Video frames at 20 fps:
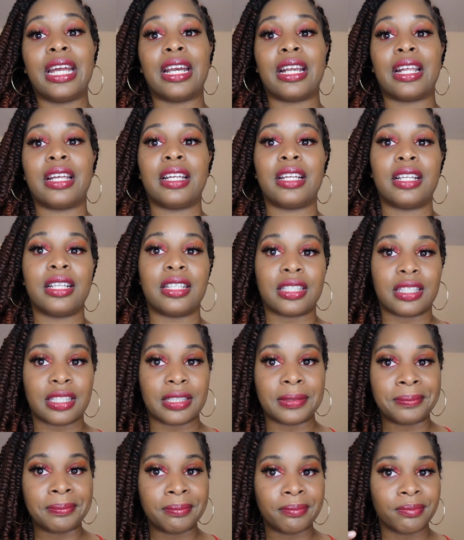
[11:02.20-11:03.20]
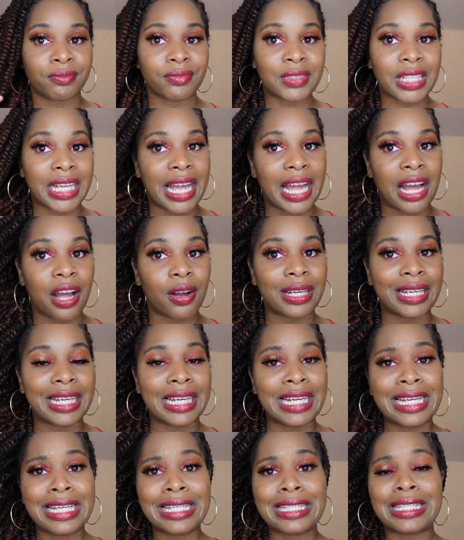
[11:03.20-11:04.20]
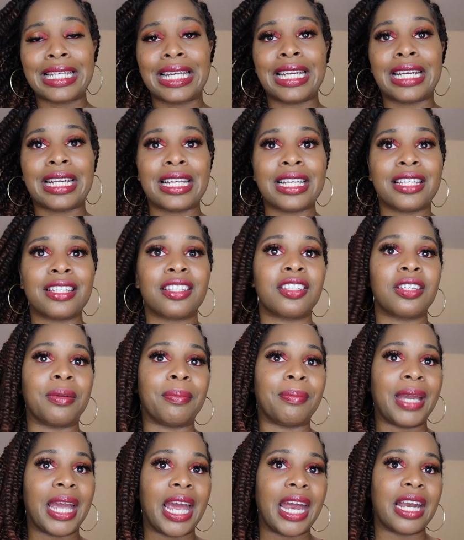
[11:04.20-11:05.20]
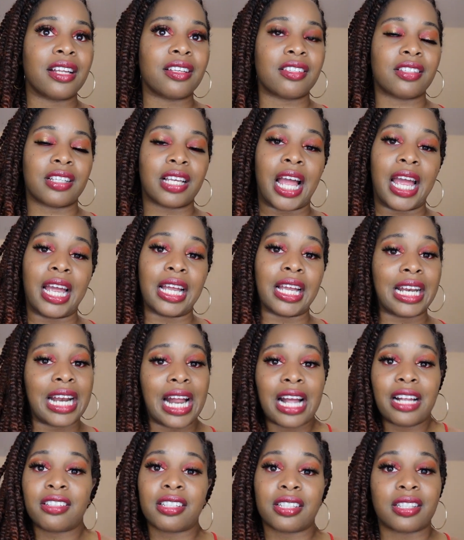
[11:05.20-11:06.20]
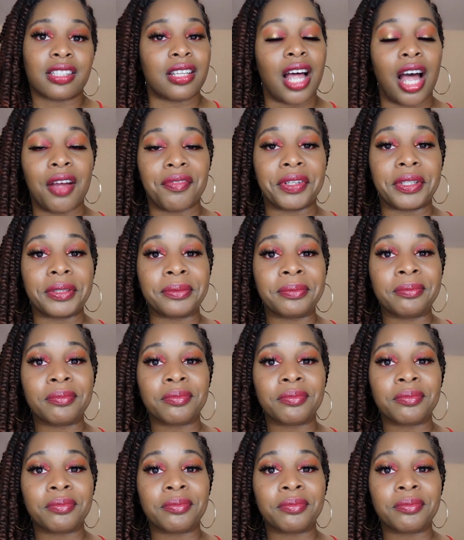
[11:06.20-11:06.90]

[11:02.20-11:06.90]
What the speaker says: it is and how easy it is to manage, like, and I just love it.